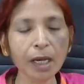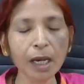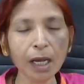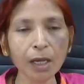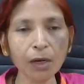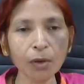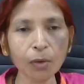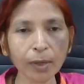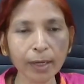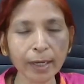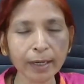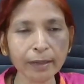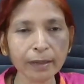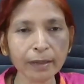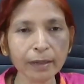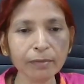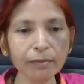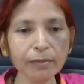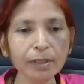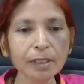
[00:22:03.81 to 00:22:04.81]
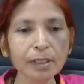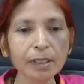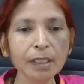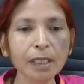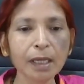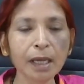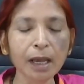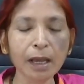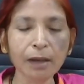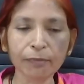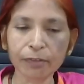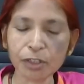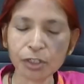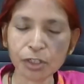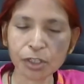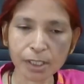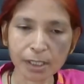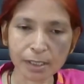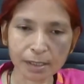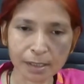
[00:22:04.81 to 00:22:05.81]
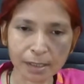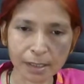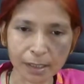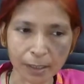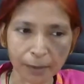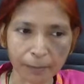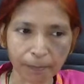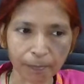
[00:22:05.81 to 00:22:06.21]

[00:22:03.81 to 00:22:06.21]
allocative efficiency.